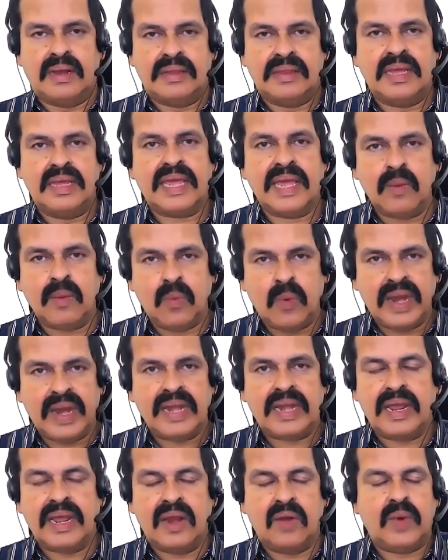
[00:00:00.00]
They keep
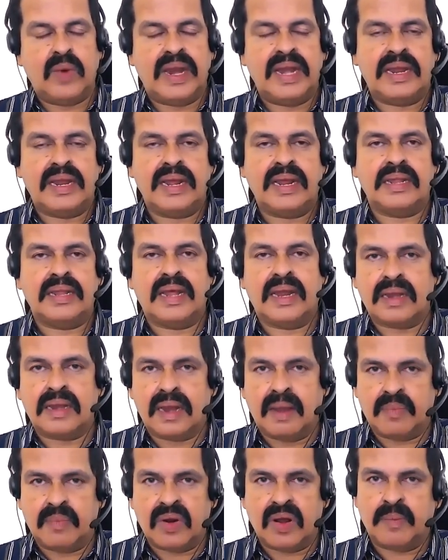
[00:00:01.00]
waiting and waiting, and that
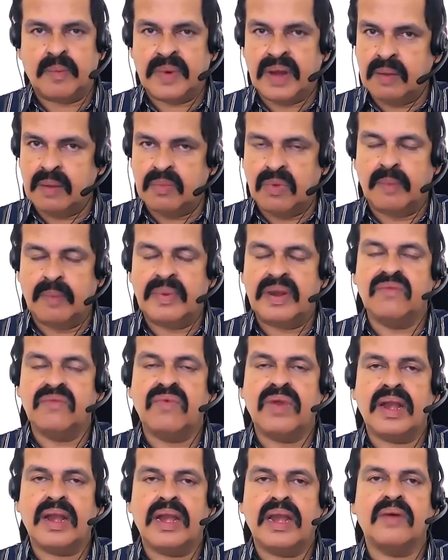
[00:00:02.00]
appropriate moment
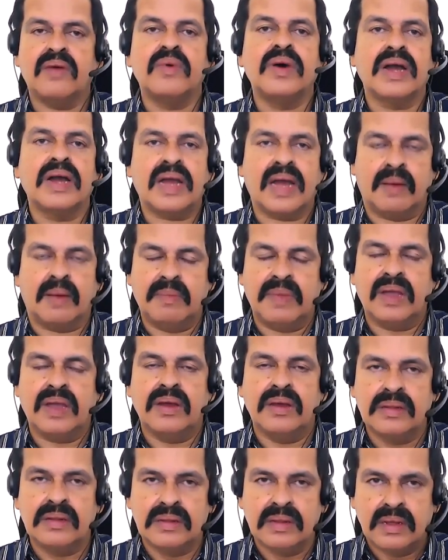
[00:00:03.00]
will never come
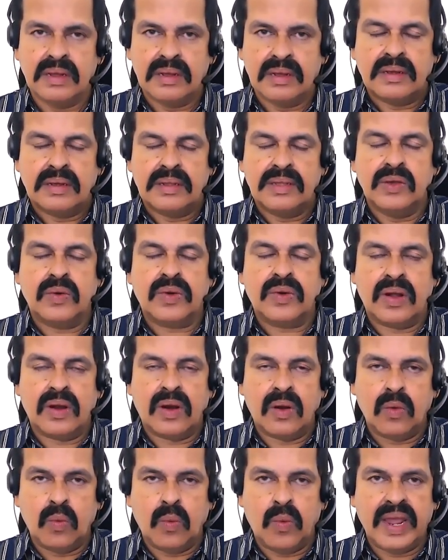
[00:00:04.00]
because you
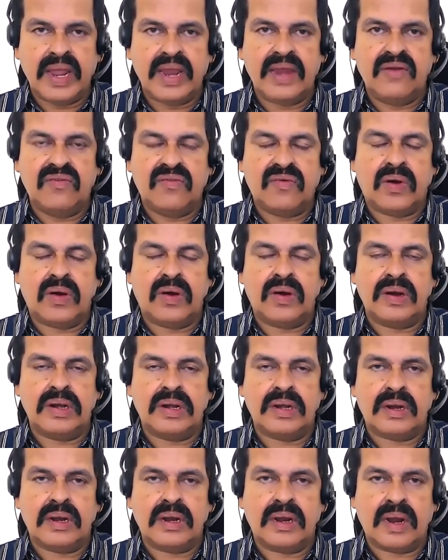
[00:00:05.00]
cannot wait
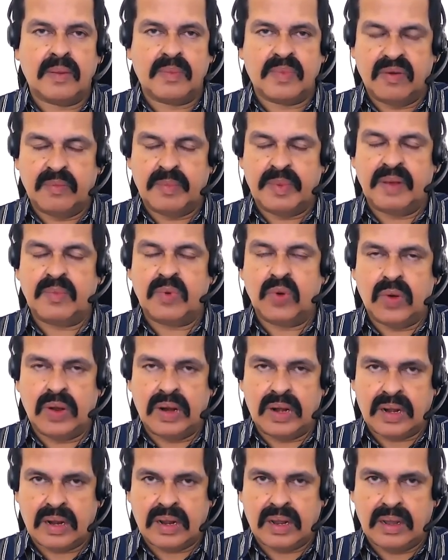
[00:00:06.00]
for a couple of people who
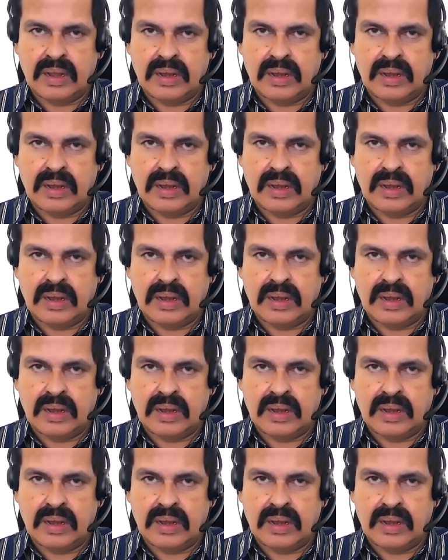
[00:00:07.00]
are